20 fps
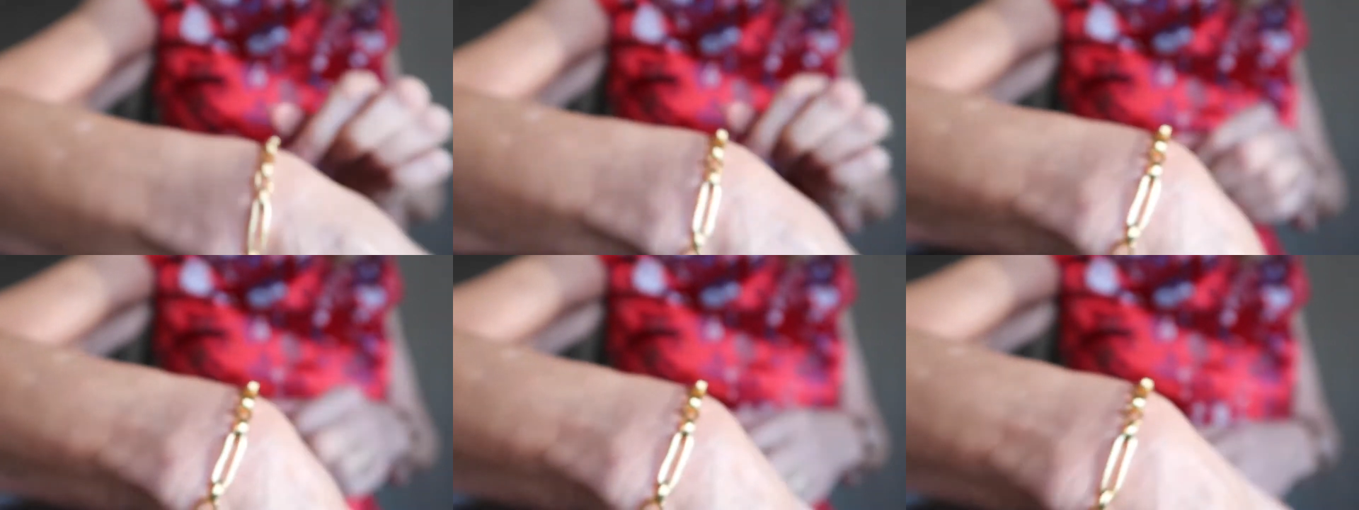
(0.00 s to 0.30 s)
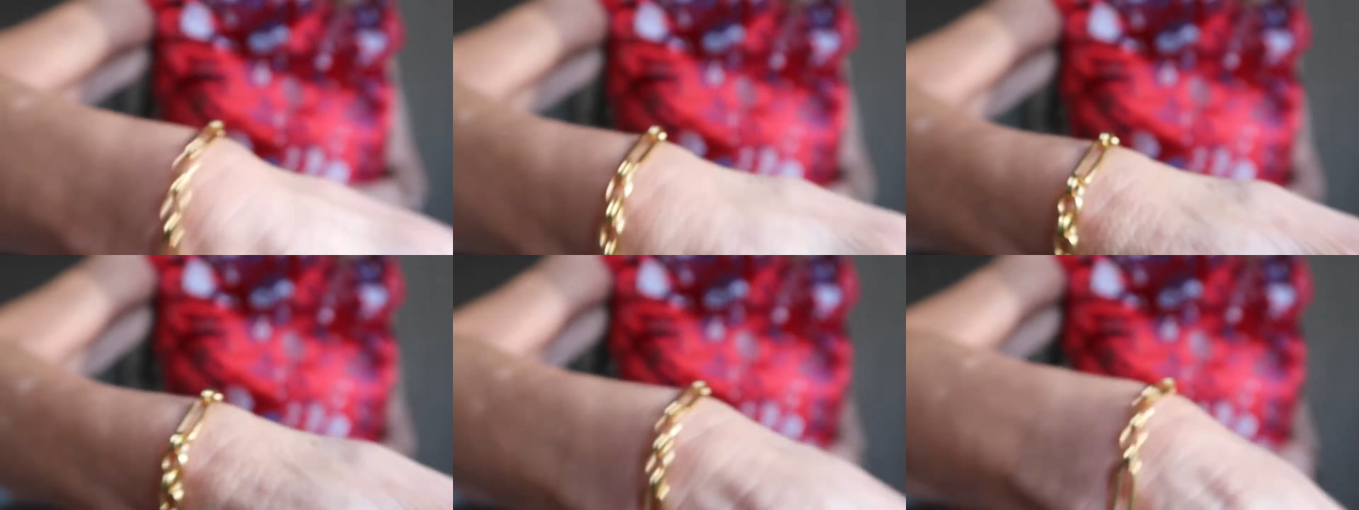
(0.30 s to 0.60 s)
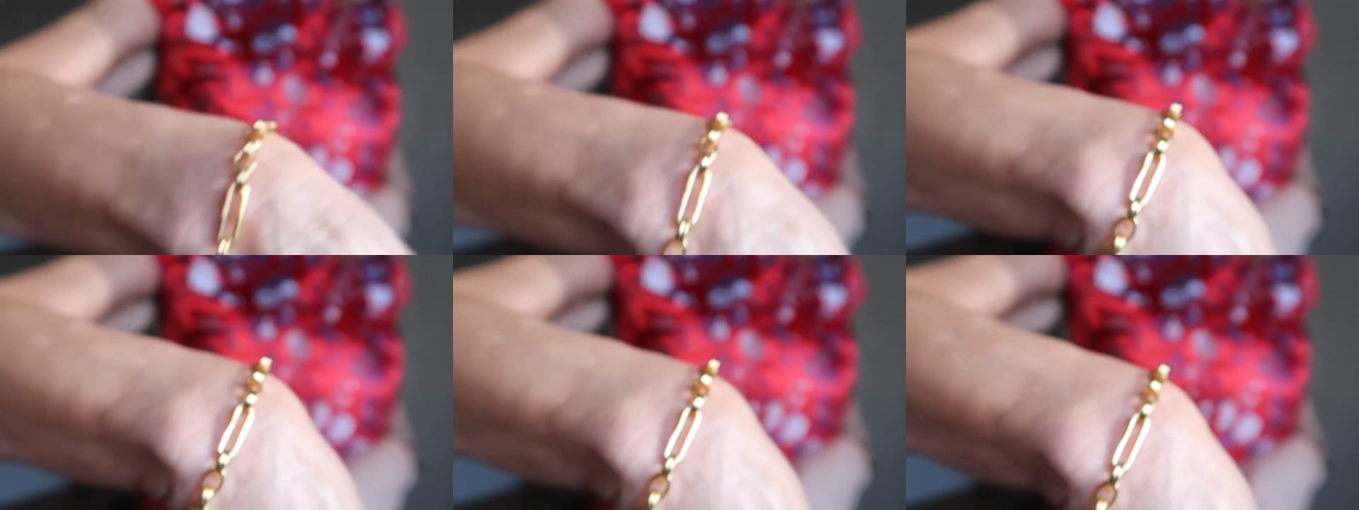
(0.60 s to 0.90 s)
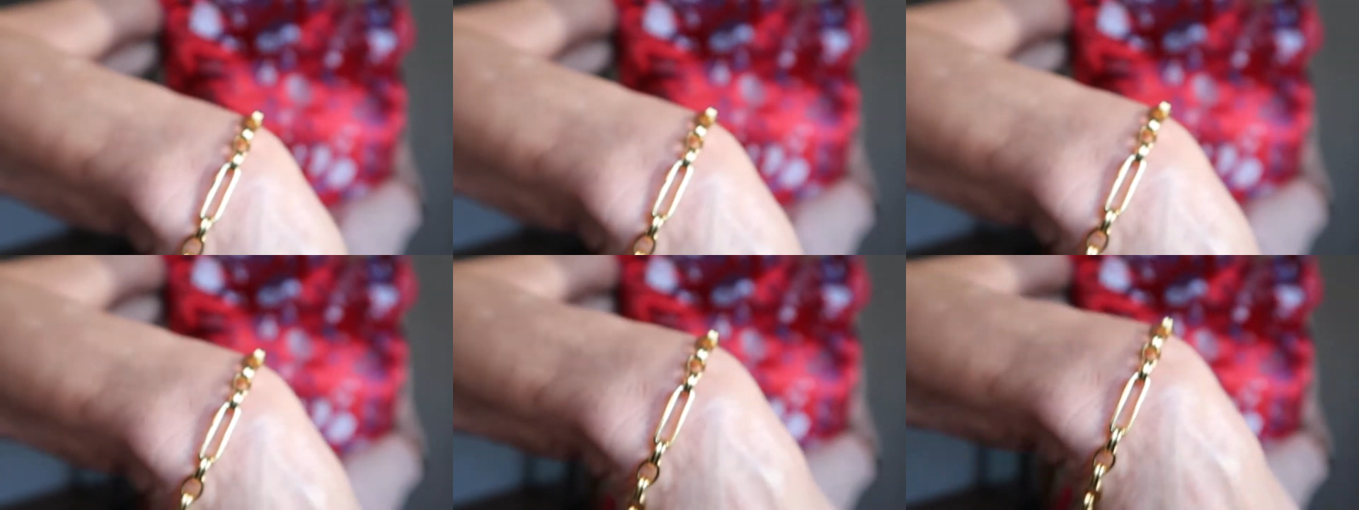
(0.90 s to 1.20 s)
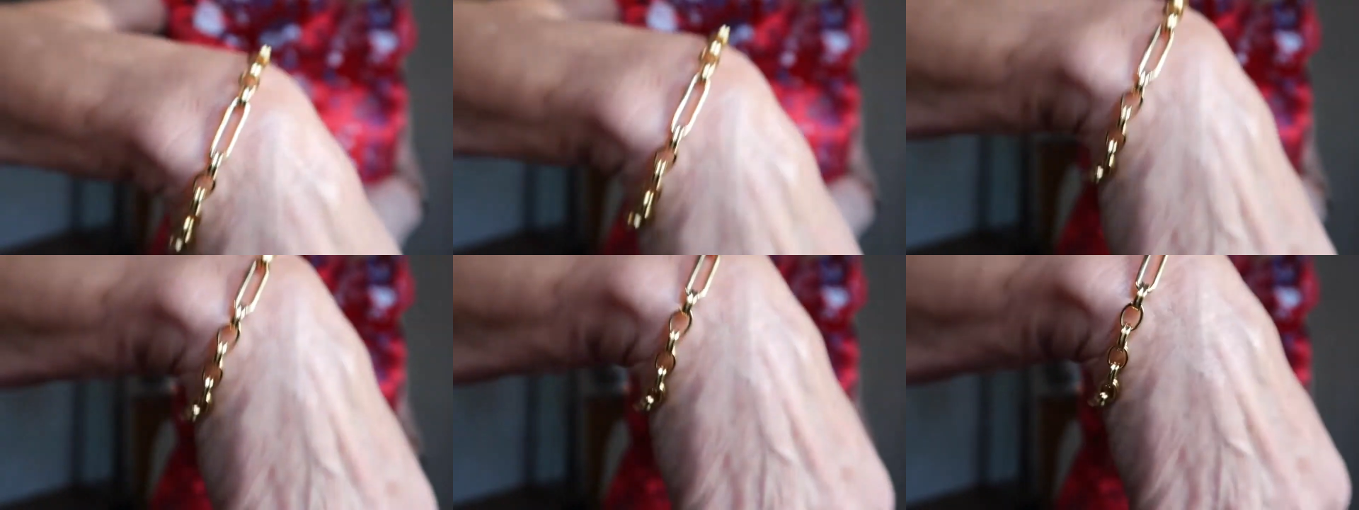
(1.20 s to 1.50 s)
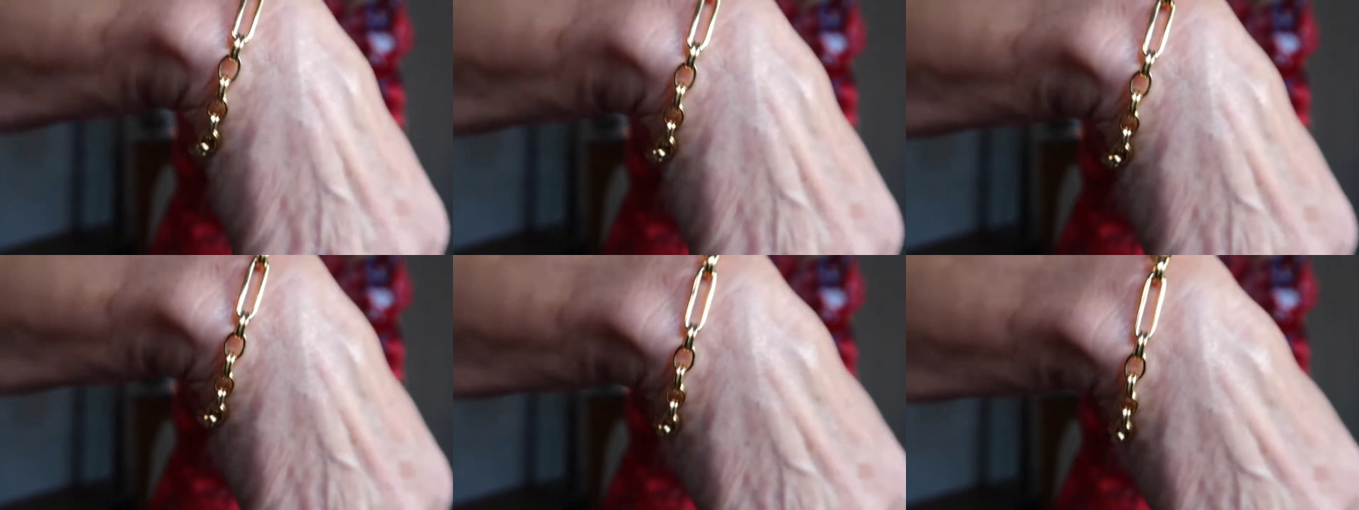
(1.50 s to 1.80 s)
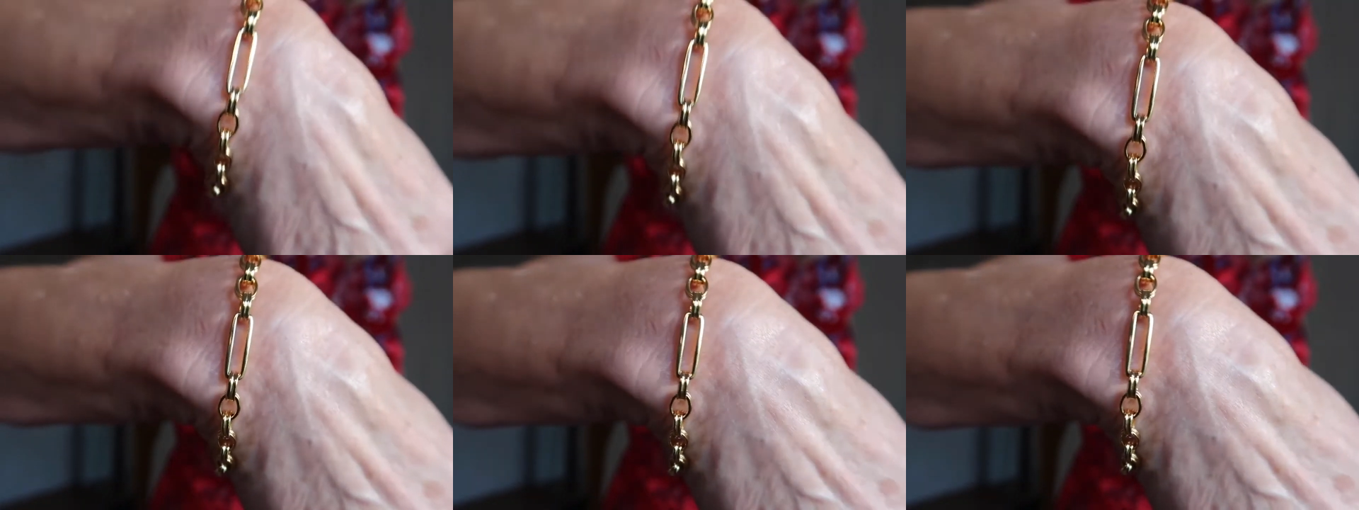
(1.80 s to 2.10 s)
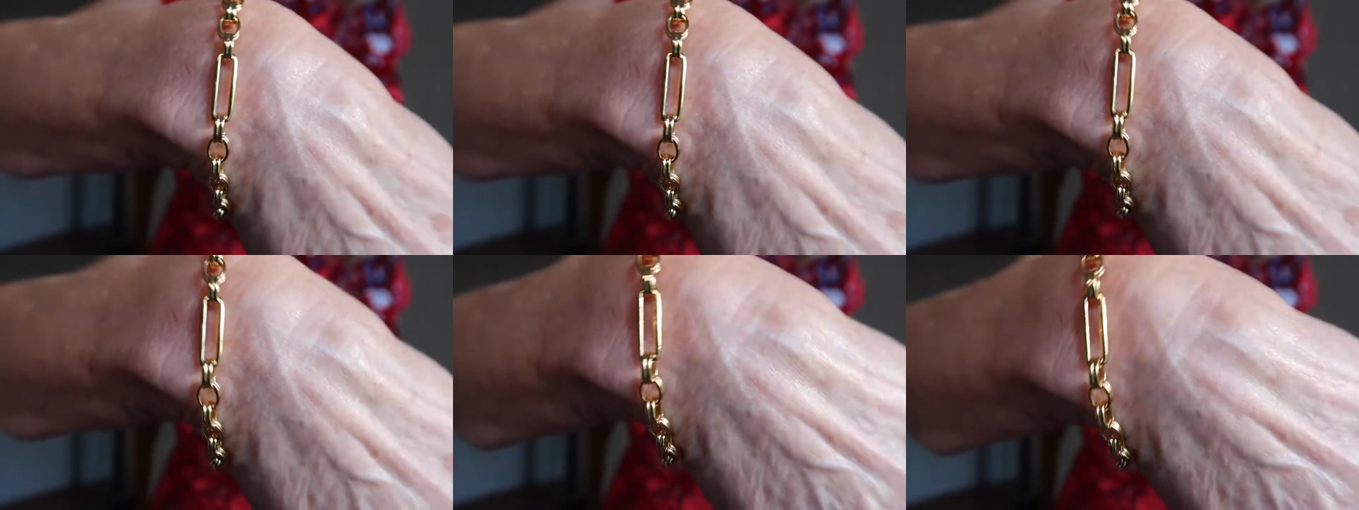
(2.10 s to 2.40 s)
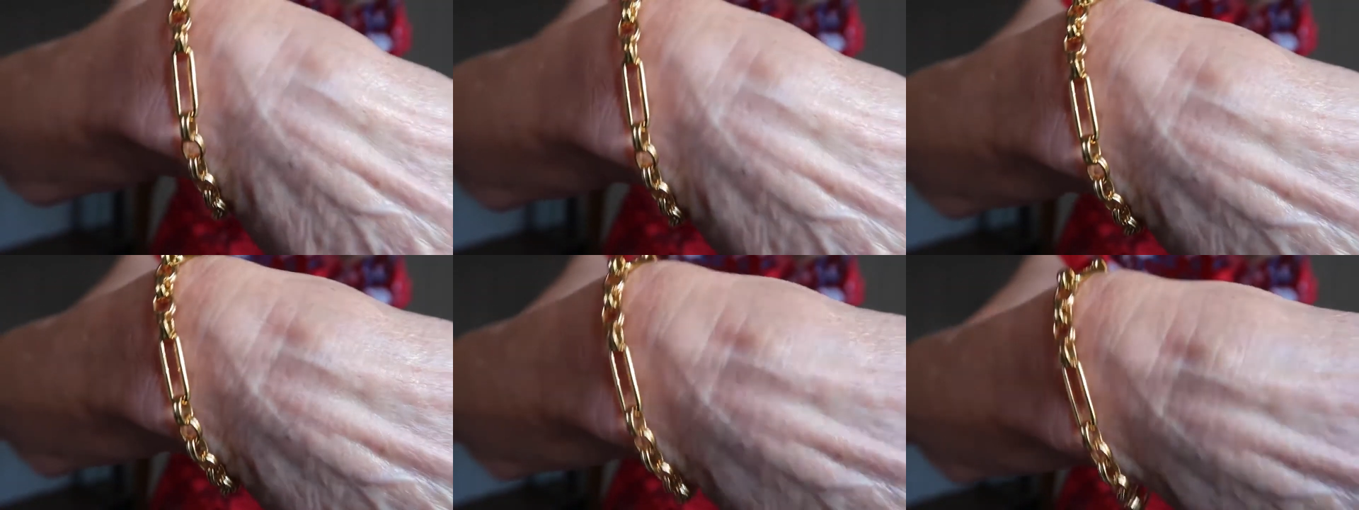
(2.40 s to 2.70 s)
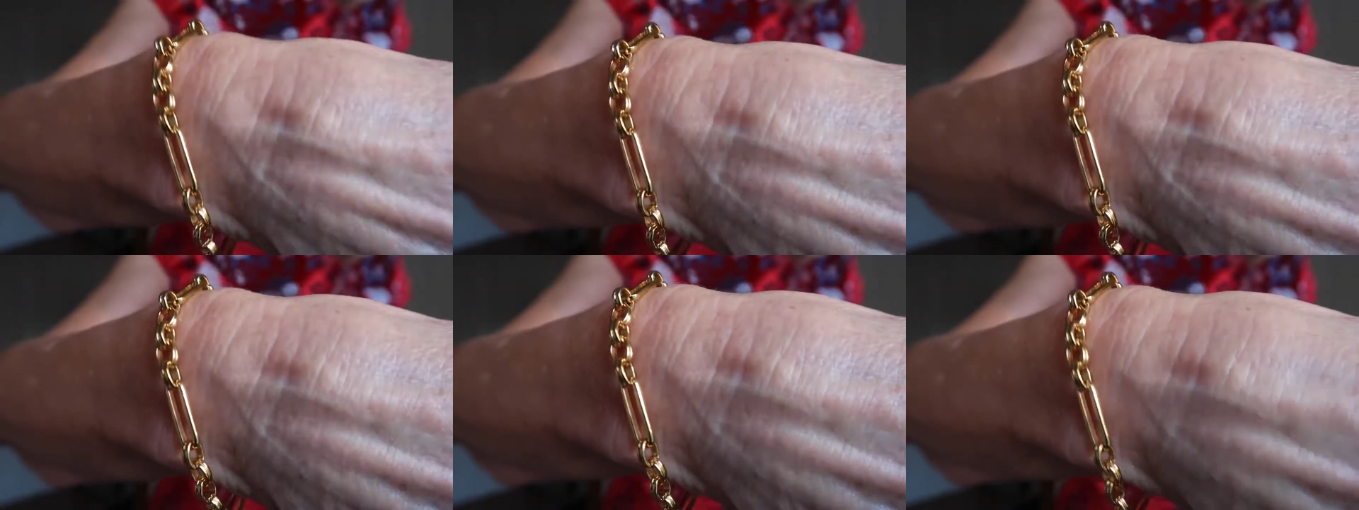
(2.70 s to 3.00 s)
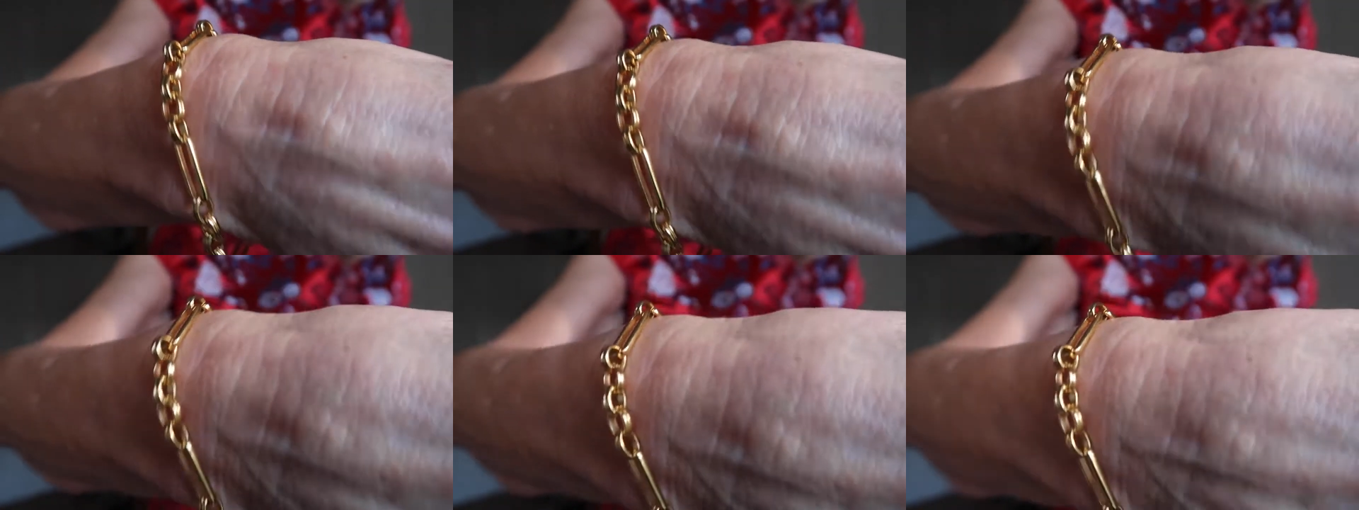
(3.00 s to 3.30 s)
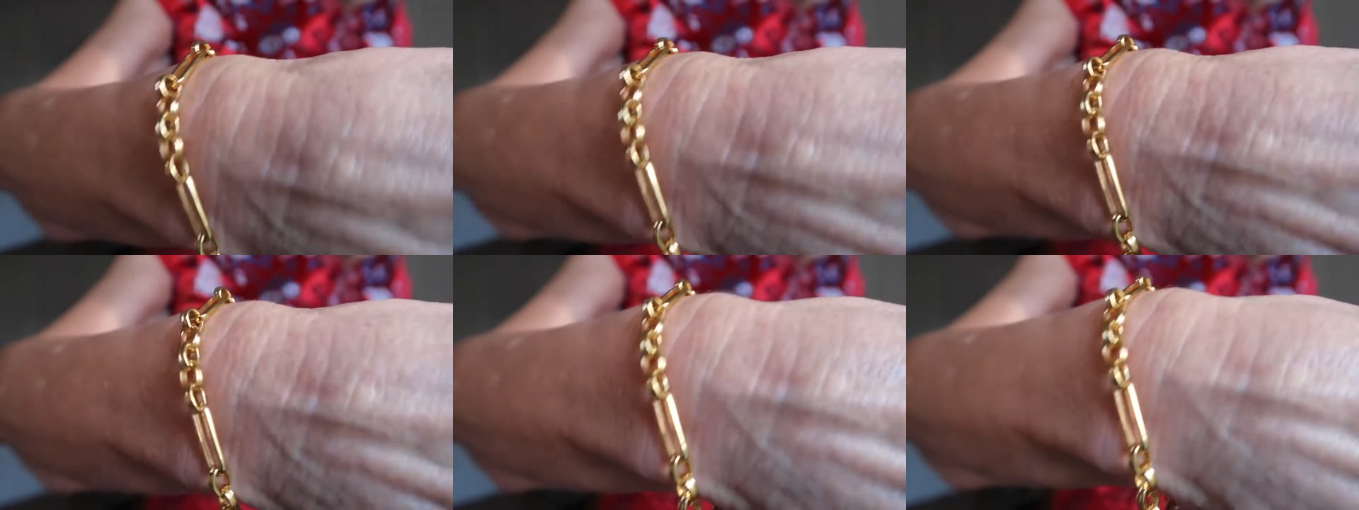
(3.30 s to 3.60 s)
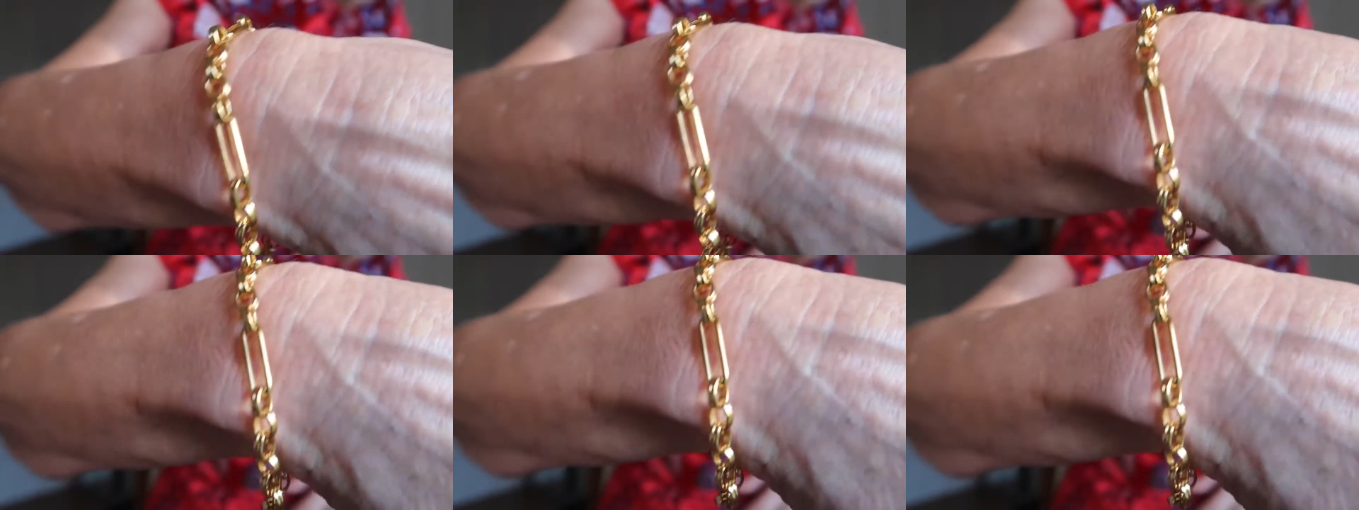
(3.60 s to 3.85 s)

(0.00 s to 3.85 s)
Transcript: [unreadable: no face in view]